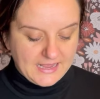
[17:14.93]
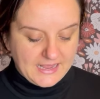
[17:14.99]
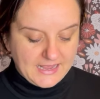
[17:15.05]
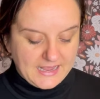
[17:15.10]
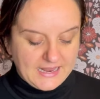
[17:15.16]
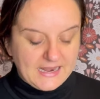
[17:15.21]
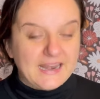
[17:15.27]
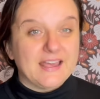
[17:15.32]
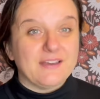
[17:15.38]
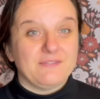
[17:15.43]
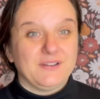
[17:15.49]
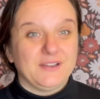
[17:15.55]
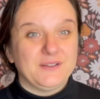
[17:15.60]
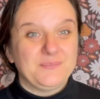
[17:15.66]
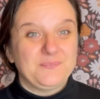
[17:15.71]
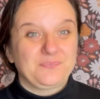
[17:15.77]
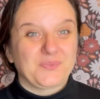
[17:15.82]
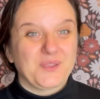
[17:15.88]

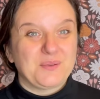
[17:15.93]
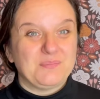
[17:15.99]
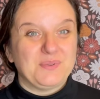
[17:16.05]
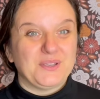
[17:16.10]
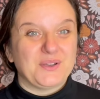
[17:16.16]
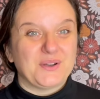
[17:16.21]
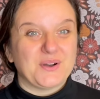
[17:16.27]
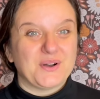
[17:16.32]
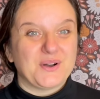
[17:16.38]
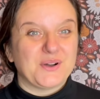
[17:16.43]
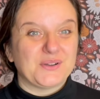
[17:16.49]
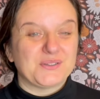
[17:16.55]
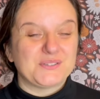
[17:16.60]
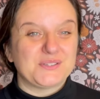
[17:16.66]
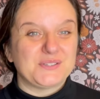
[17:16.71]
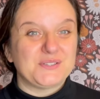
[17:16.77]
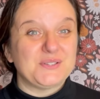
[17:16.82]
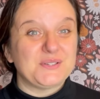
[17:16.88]
11,
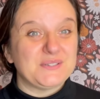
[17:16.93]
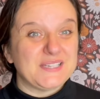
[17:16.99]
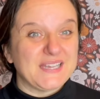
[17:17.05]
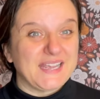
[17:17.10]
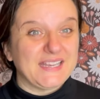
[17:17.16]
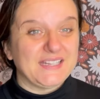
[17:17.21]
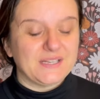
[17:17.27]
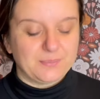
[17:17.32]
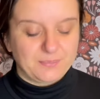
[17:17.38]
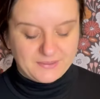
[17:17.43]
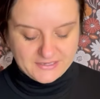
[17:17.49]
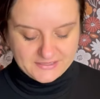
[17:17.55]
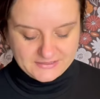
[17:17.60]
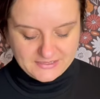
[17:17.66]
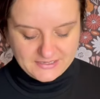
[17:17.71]
because today the part